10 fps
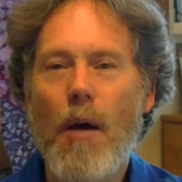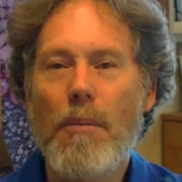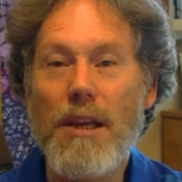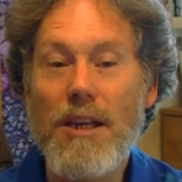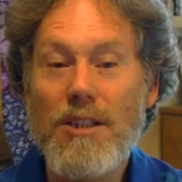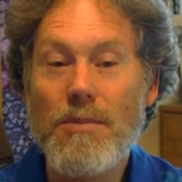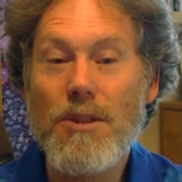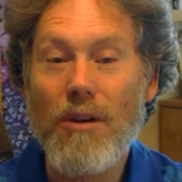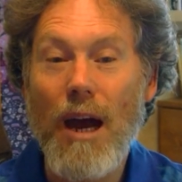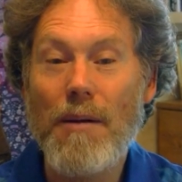Please
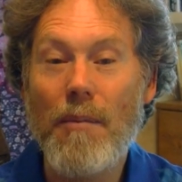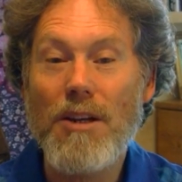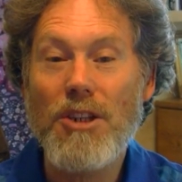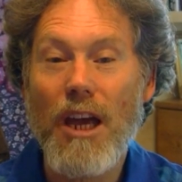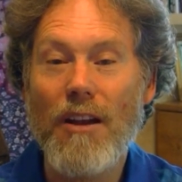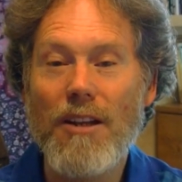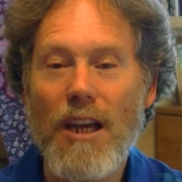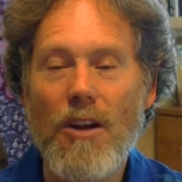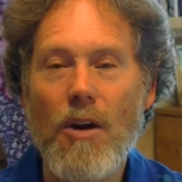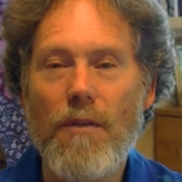subscribe to my channel to
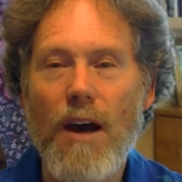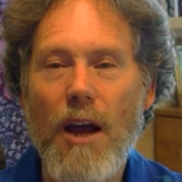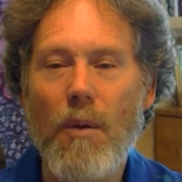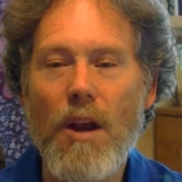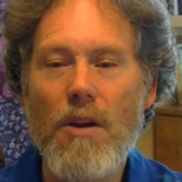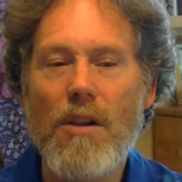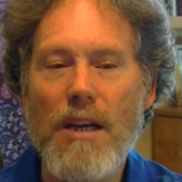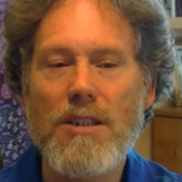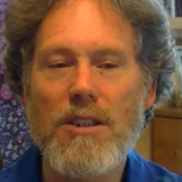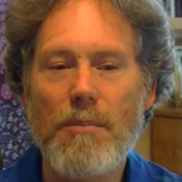get notified when new
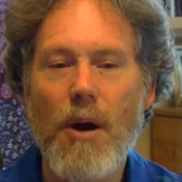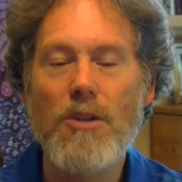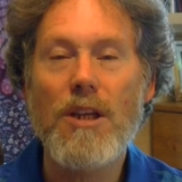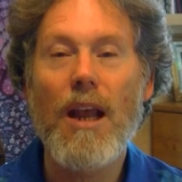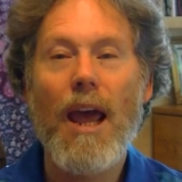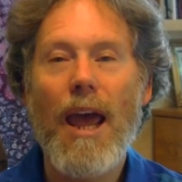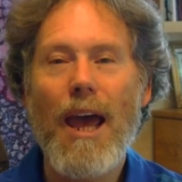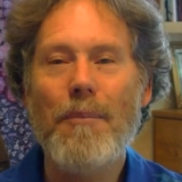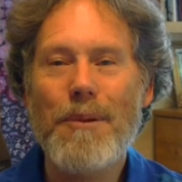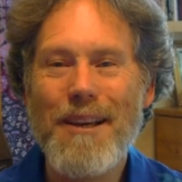lessons are posted,
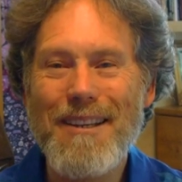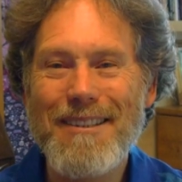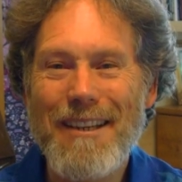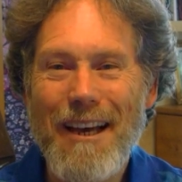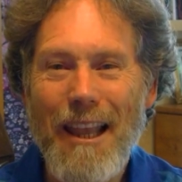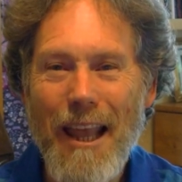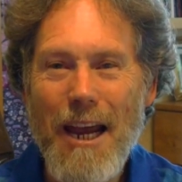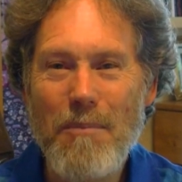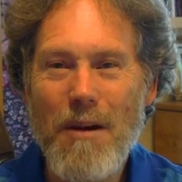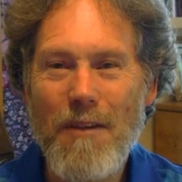and please
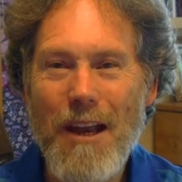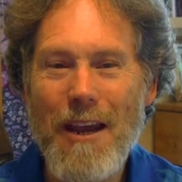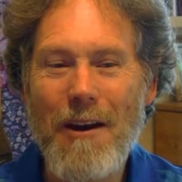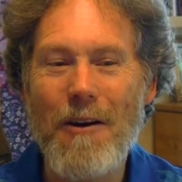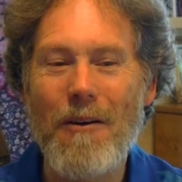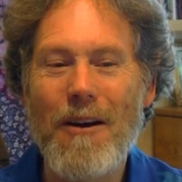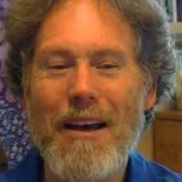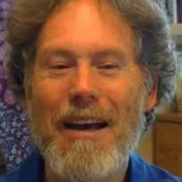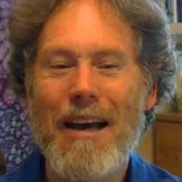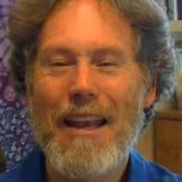like my video.
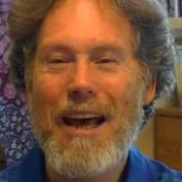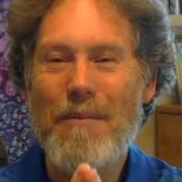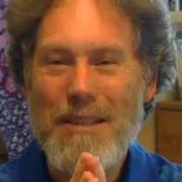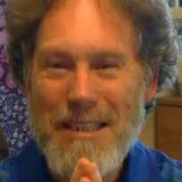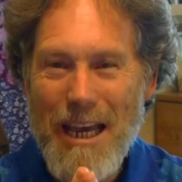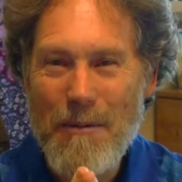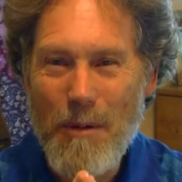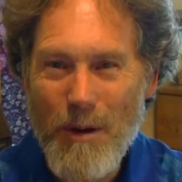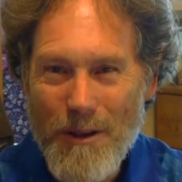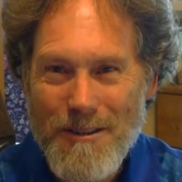Namaste, my
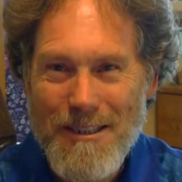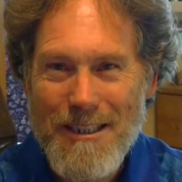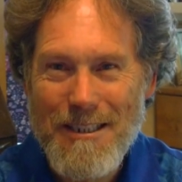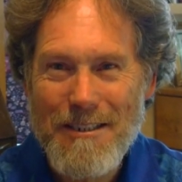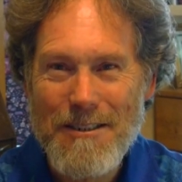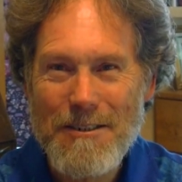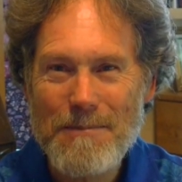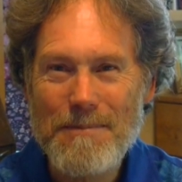brothers and sisters.